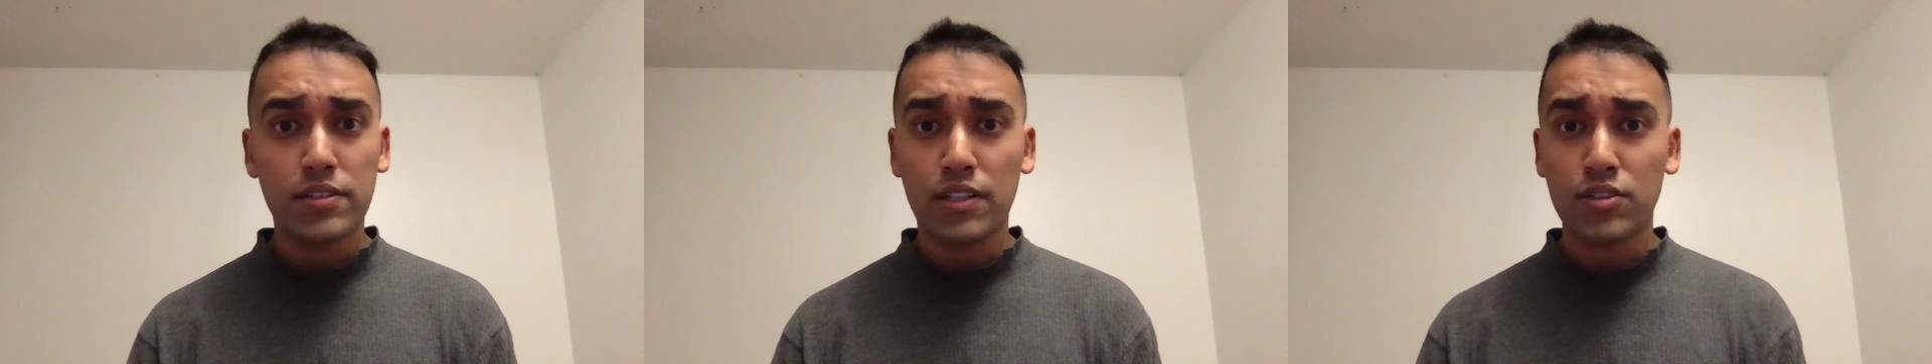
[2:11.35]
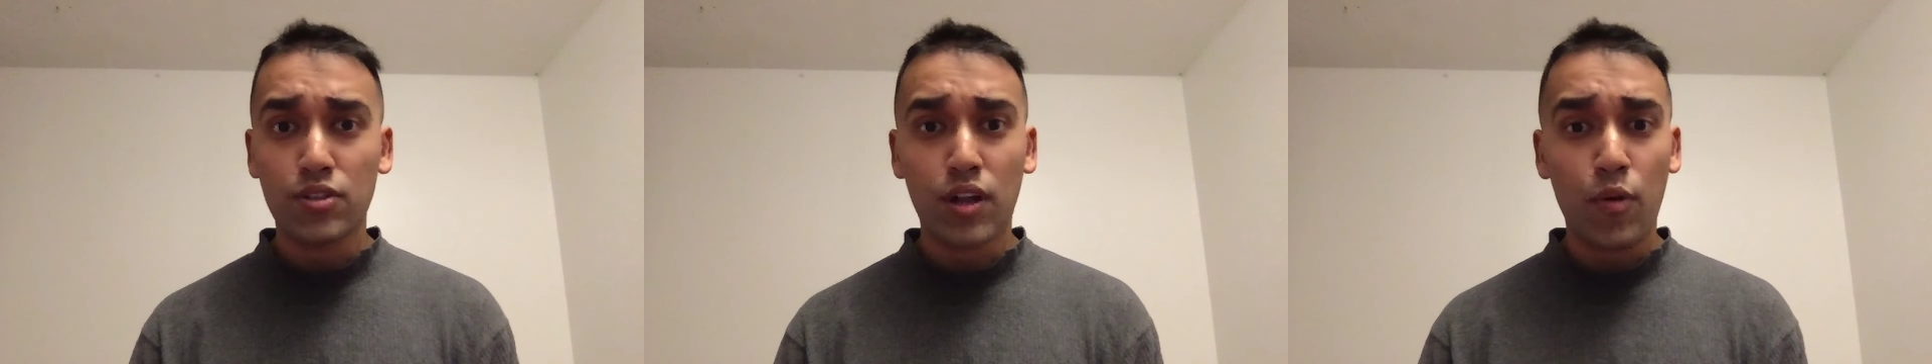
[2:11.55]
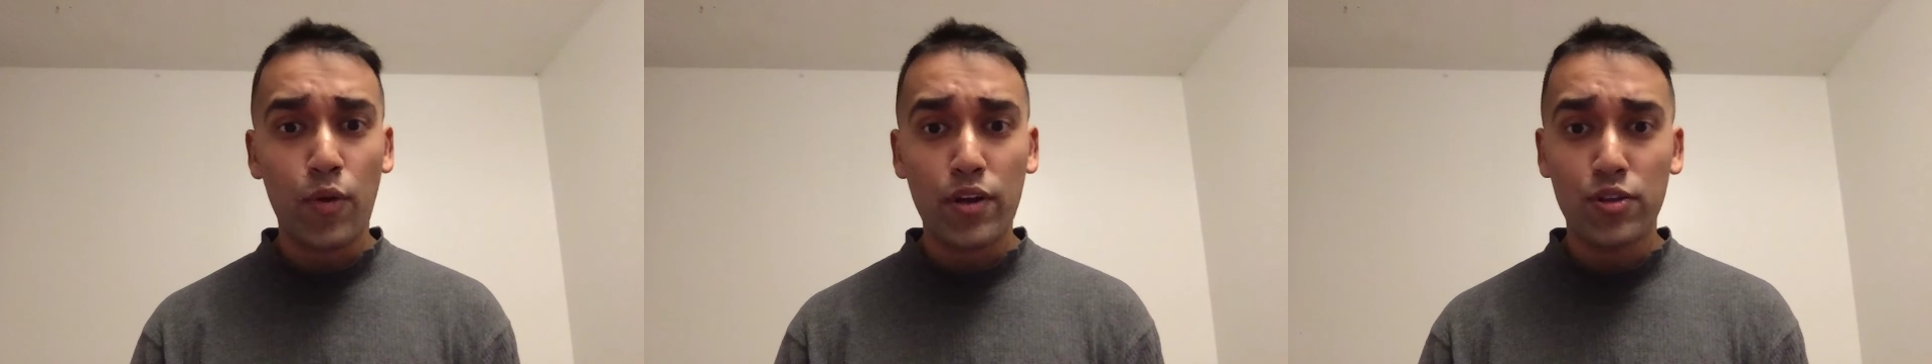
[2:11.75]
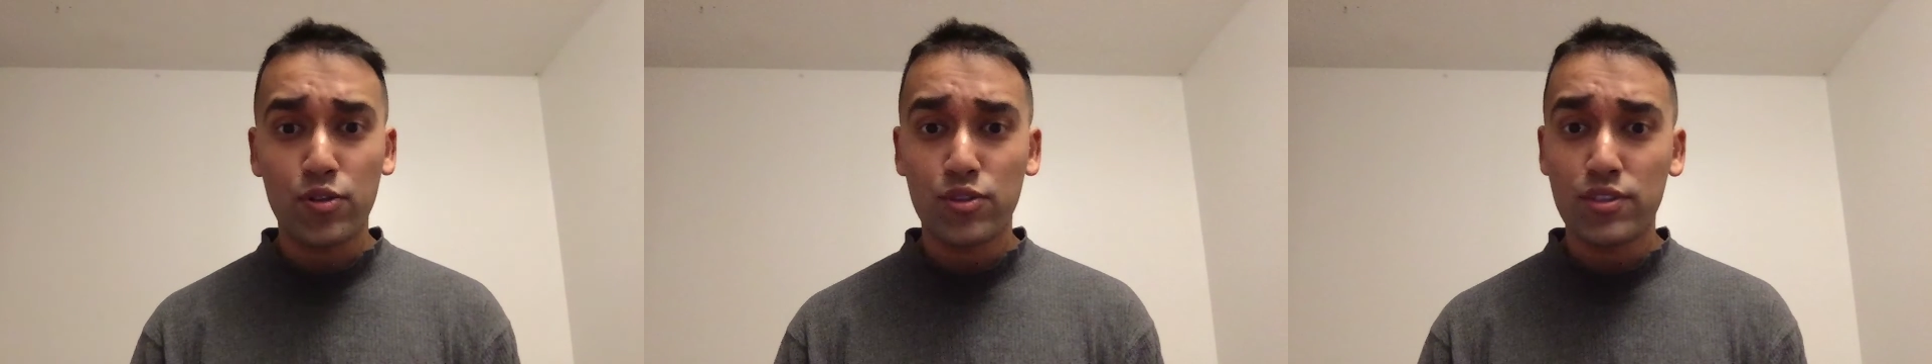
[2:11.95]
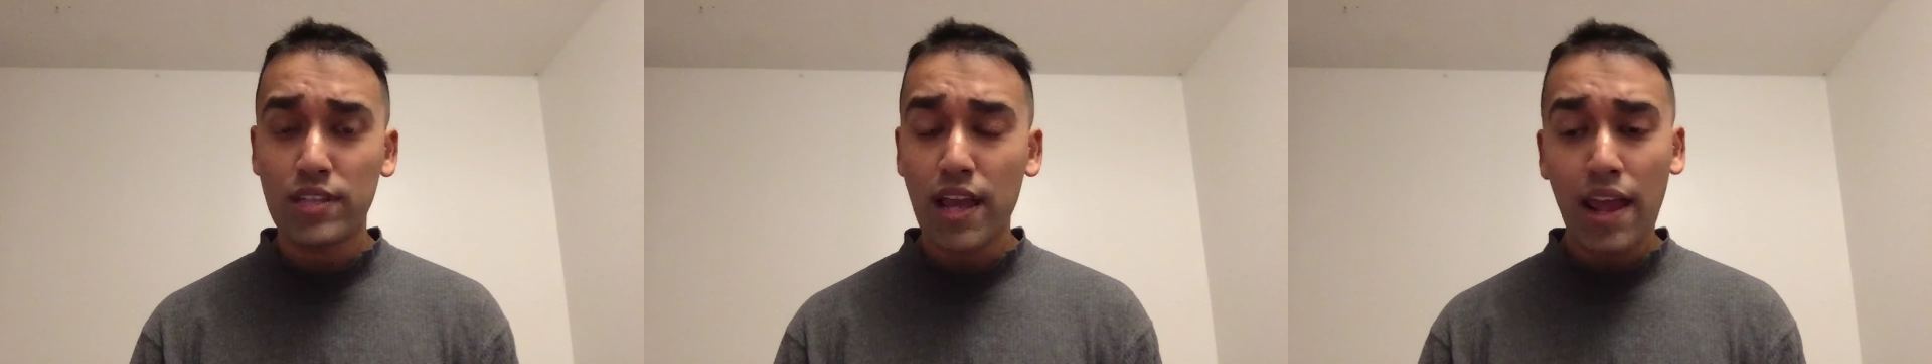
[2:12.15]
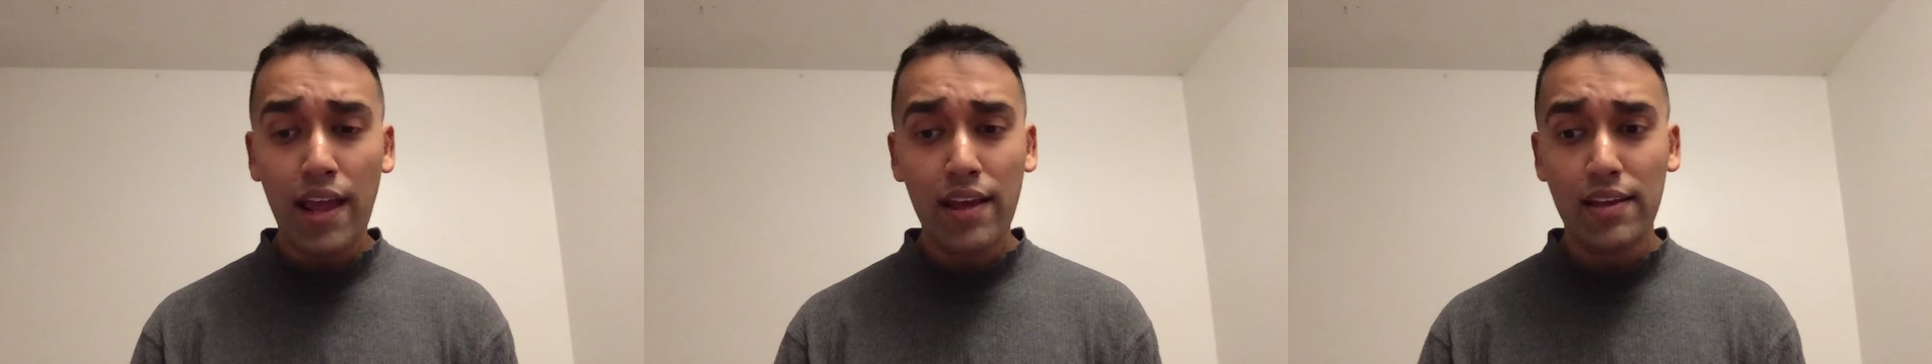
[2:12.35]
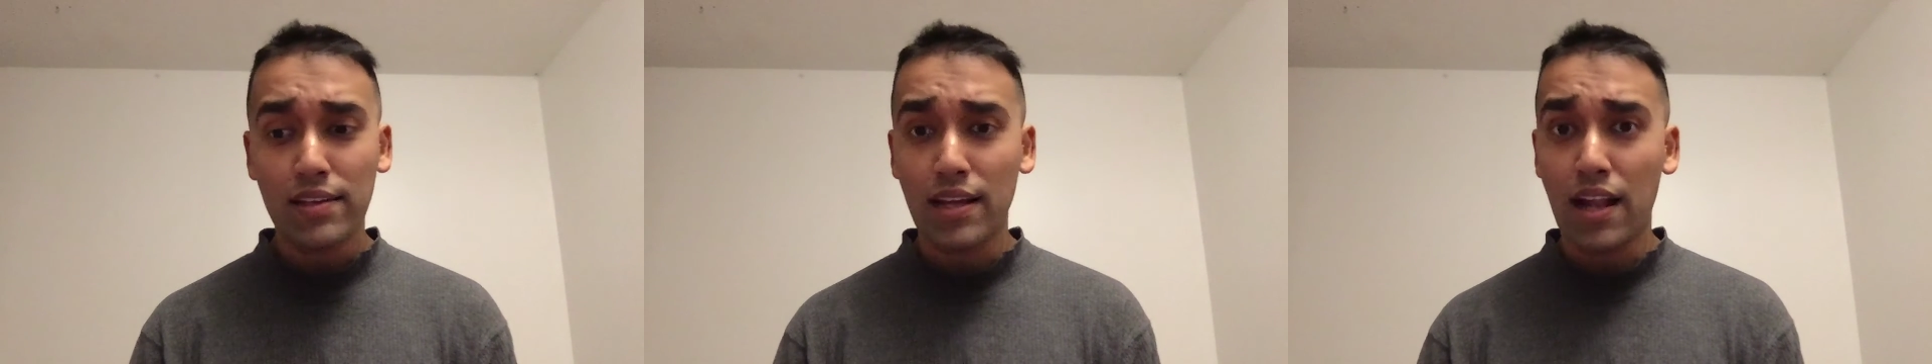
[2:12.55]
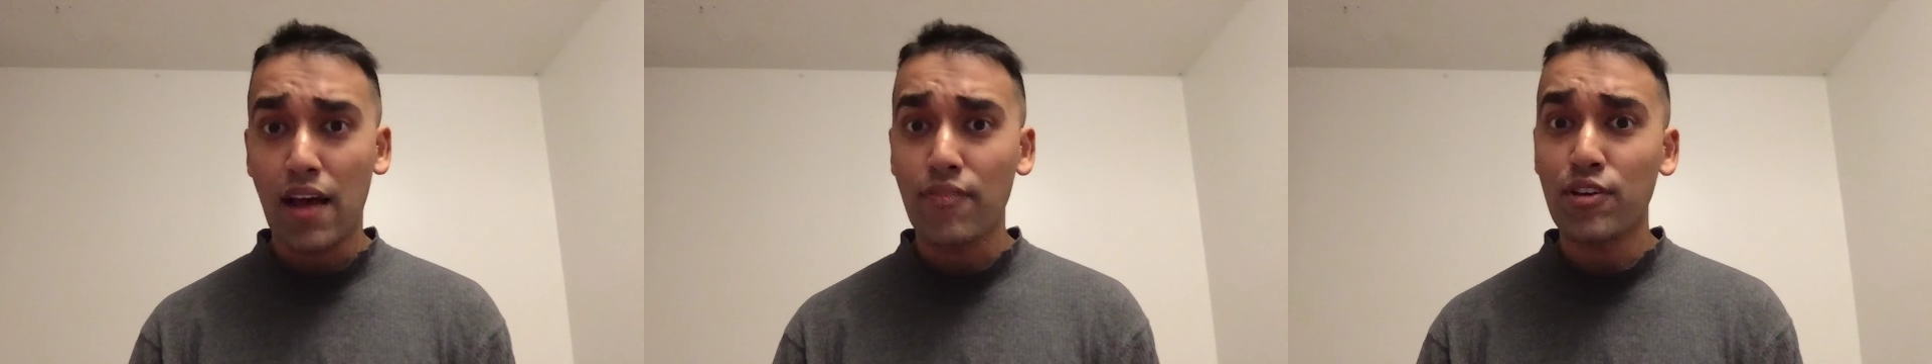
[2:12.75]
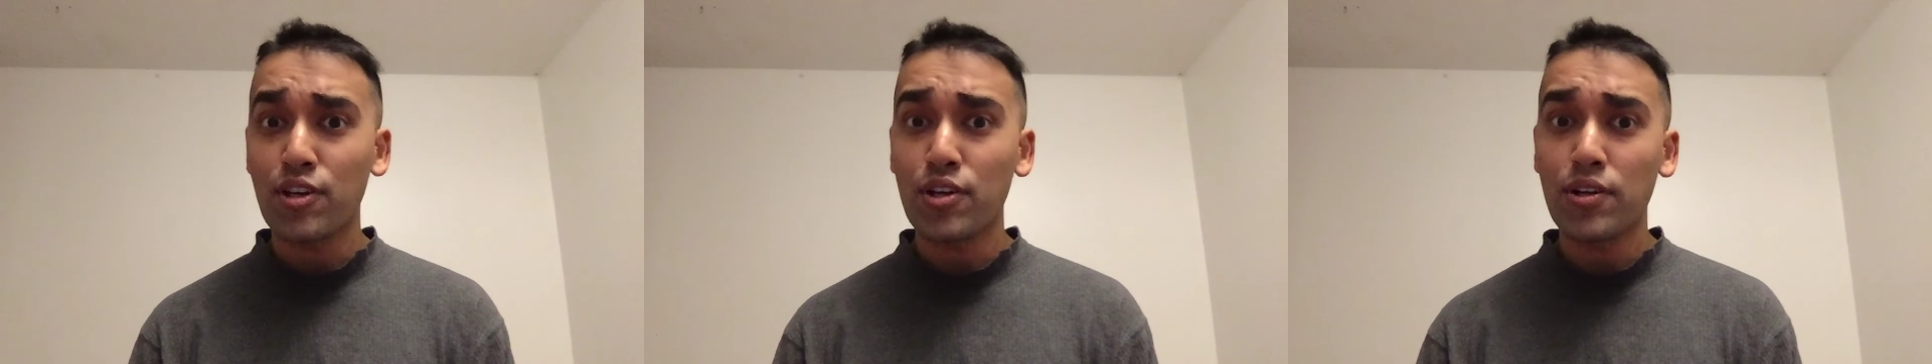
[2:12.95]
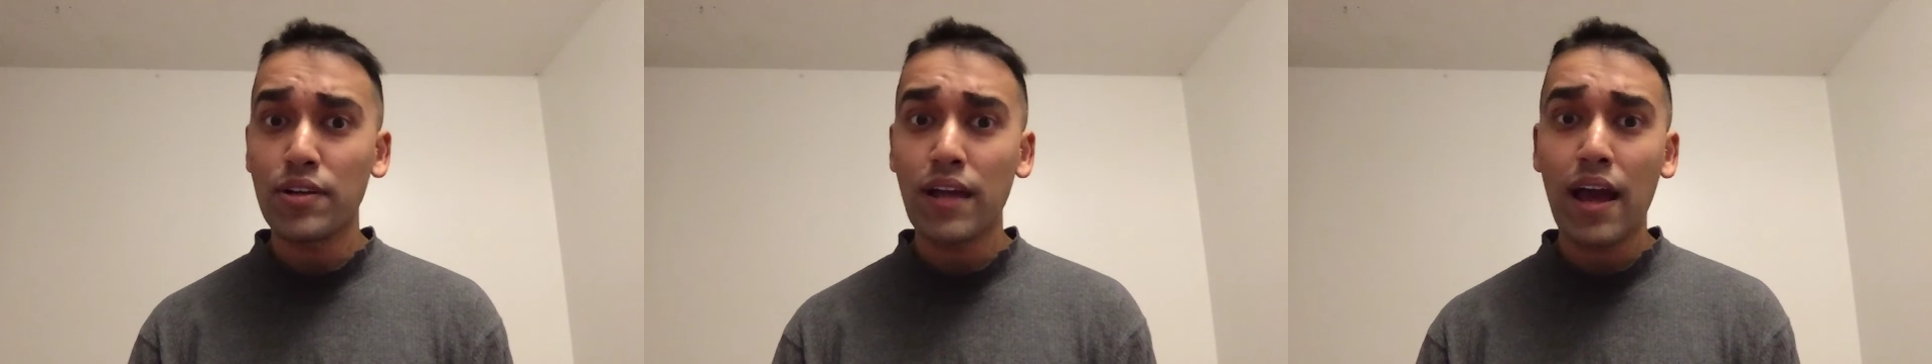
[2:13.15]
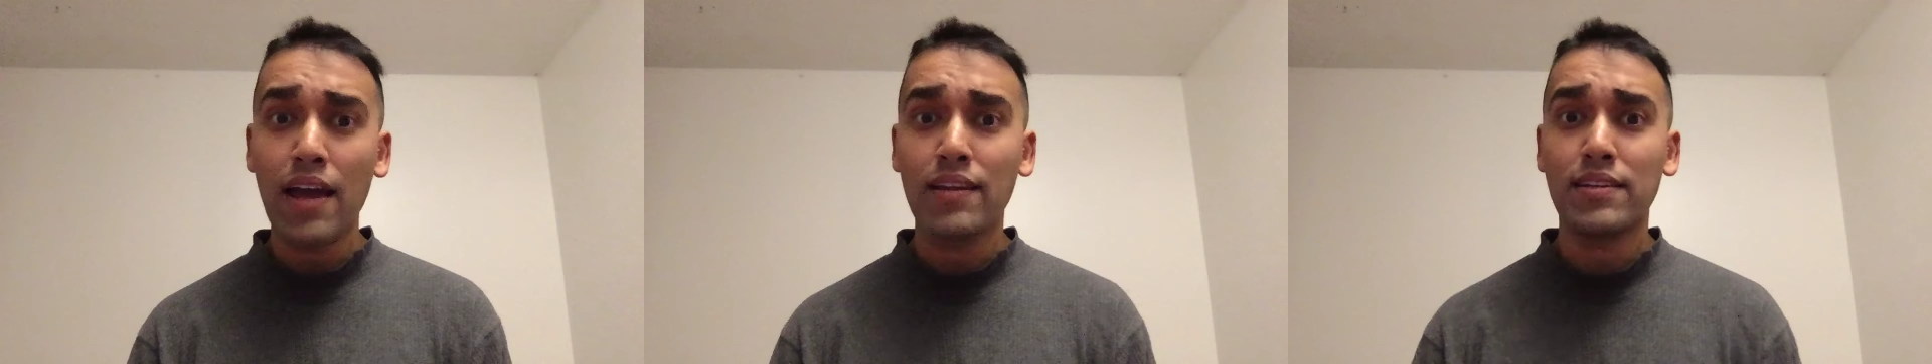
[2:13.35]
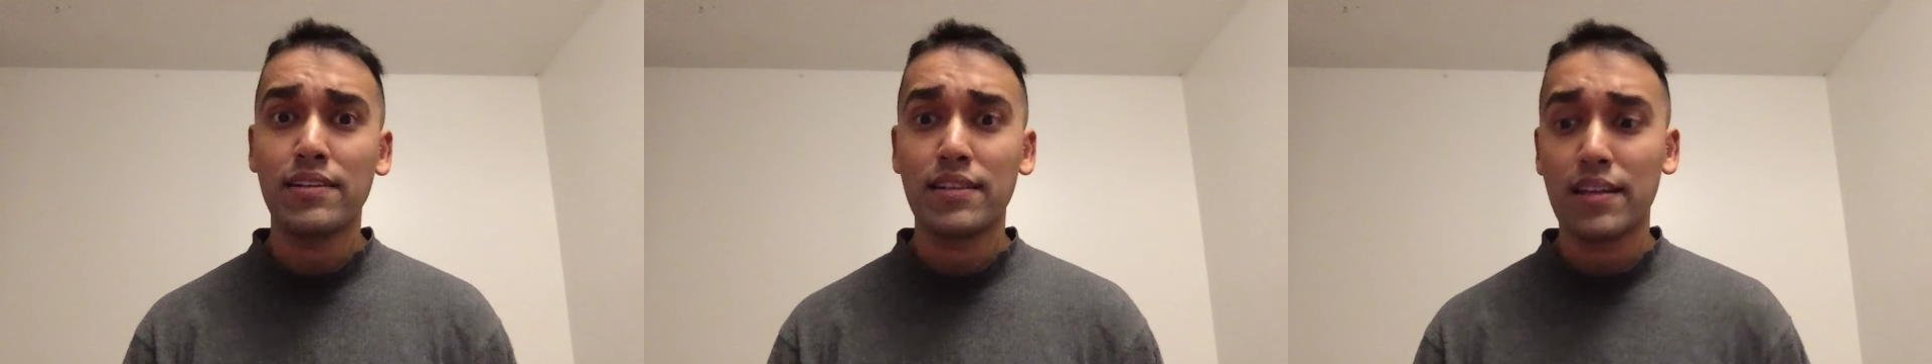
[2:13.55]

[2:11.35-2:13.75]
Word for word: That's all I wanted to say. Y'all have a good night.